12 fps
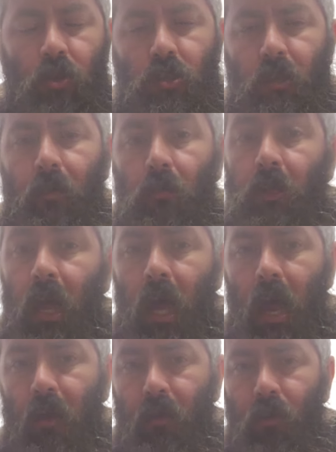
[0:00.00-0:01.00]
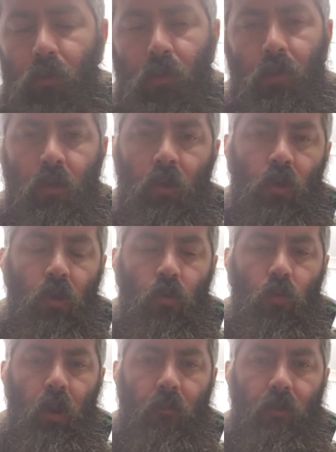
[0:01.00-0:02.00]
Use a Voltaren or
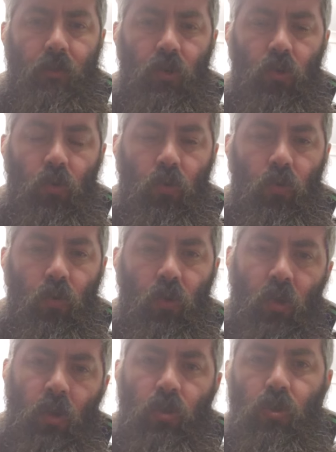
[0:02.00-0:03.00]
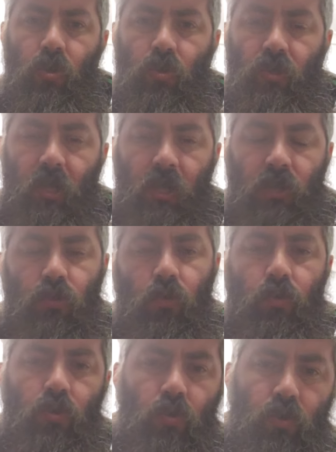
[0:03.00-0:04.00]
whatever it's called, or use this
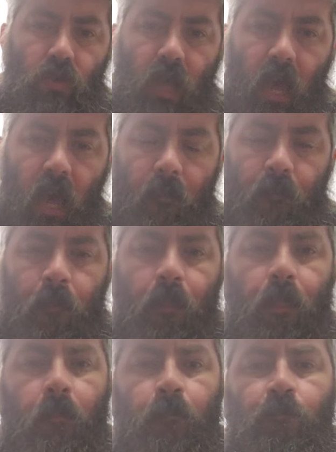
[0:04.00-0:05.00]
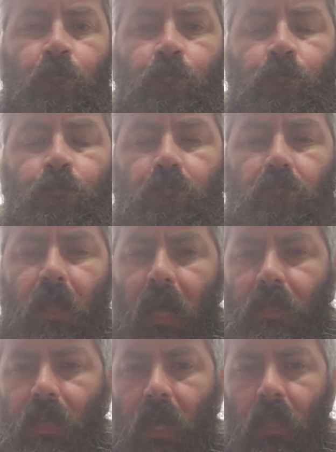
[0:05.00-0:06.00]
or use that.
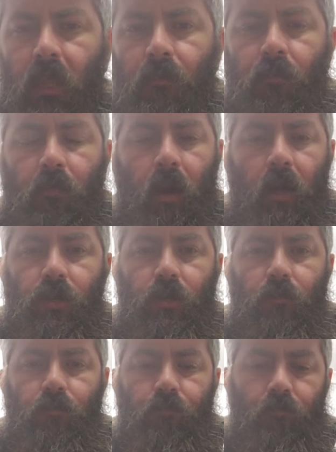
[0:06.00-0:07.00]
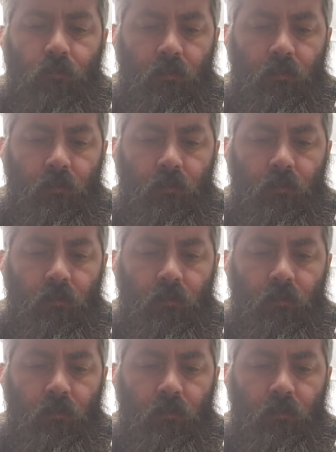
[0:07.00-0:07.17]
Takes down the inflammation.